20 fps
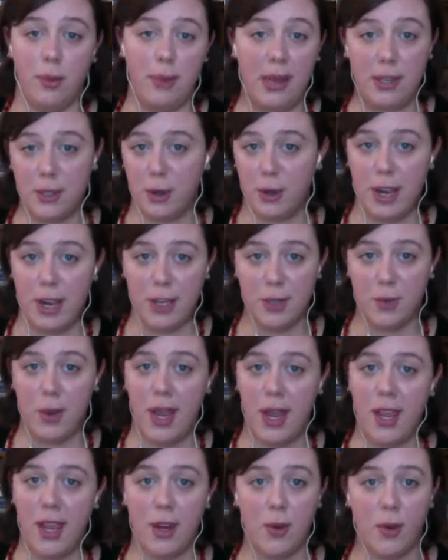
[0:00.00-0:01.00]
to
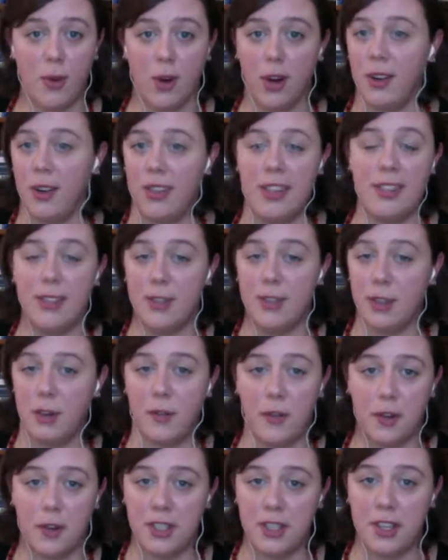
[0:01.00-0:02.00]
graduate or this is your
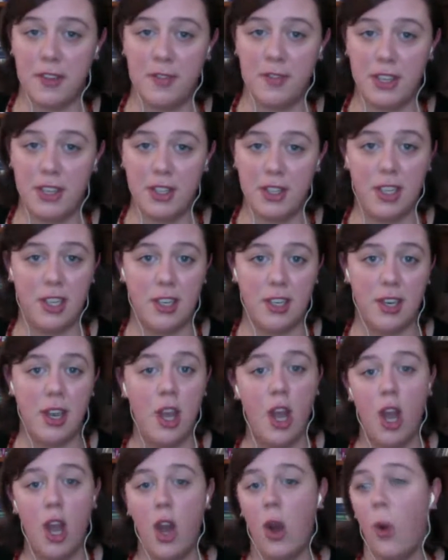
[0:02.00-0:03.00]
first convention
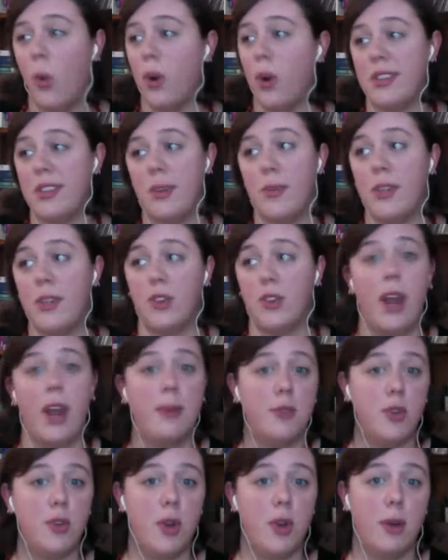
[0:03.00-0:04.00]
or someone's grabbed
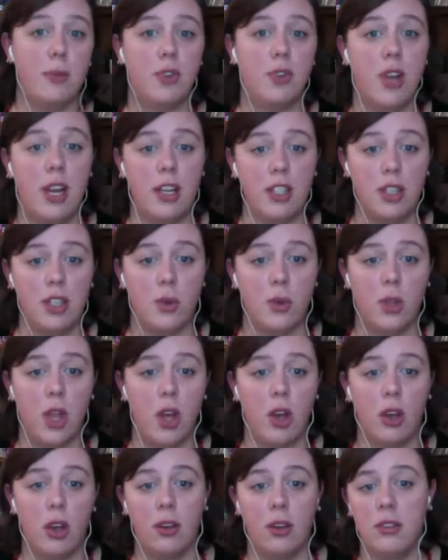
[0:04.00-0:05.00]
you up and dragged you
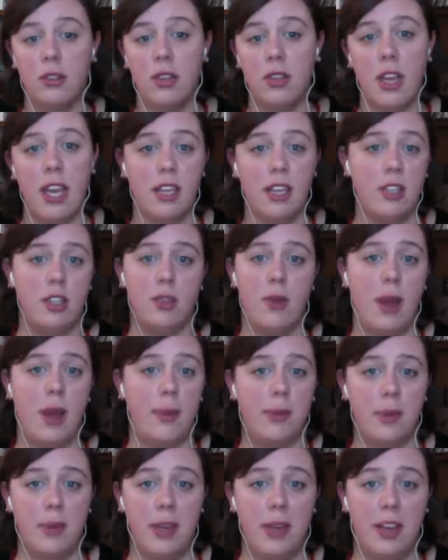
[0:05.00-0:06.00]
along and you happen
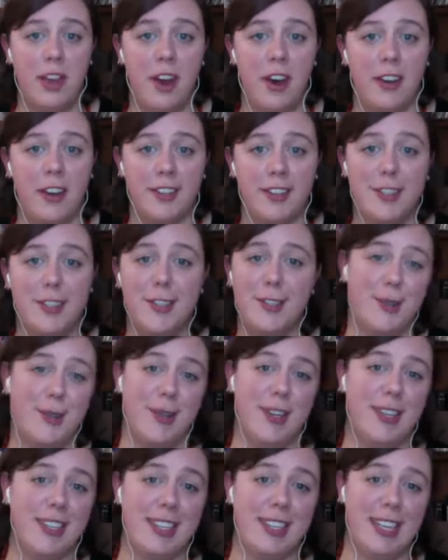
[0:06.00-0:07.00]
to be a college
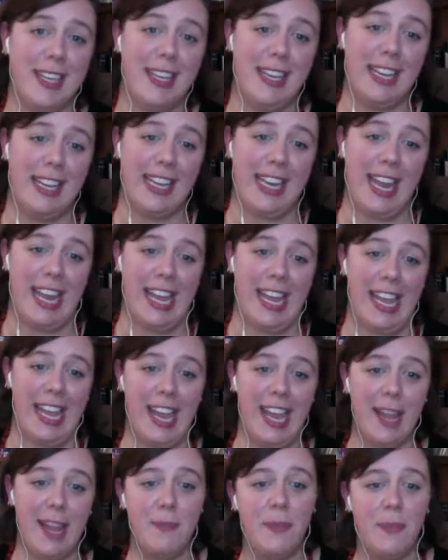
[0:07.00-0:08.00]
student in
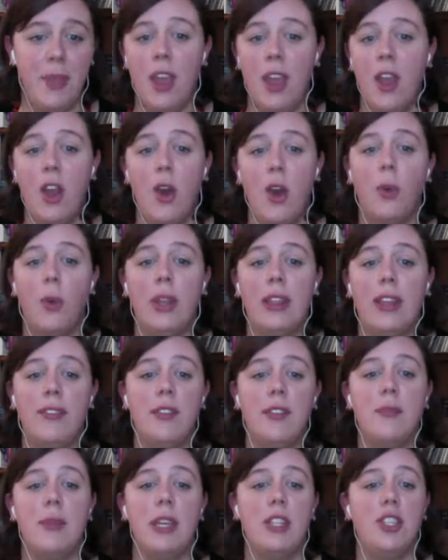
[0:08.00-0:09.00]
NAEA, we'd love to
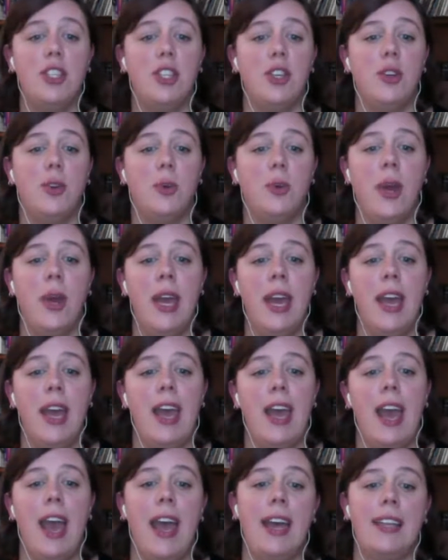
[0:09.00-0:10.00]
meet you
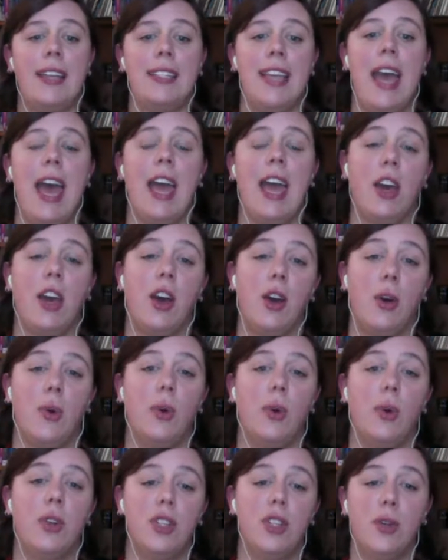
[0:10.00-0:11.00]
at Echo
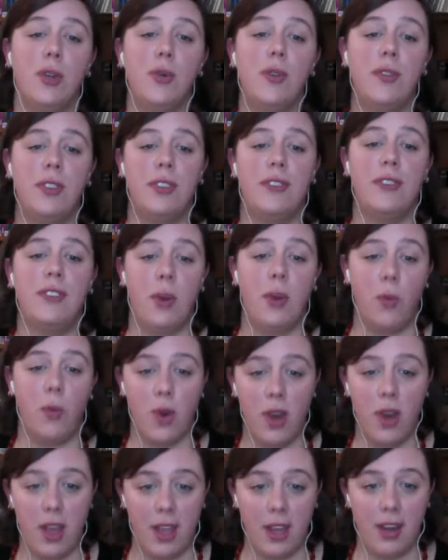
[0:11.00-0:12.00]

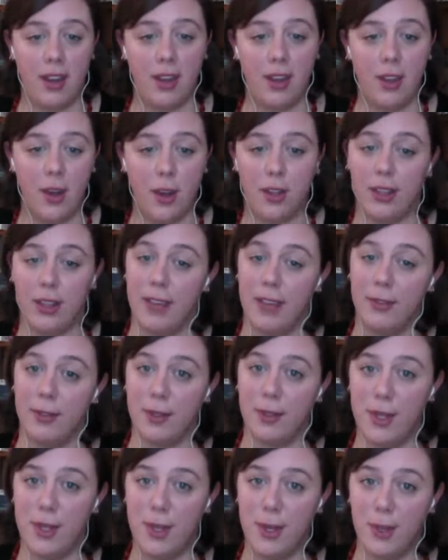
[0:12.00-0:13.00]
251 on level
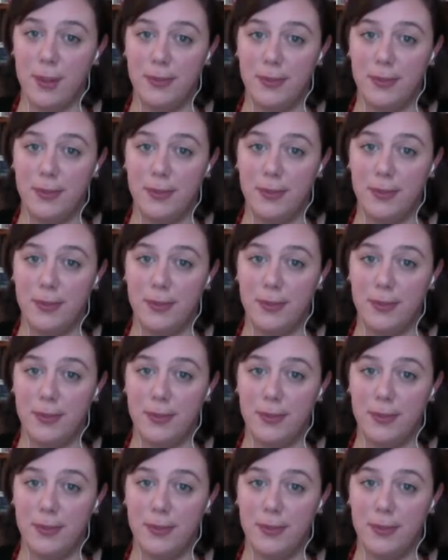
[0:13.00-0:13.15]
2.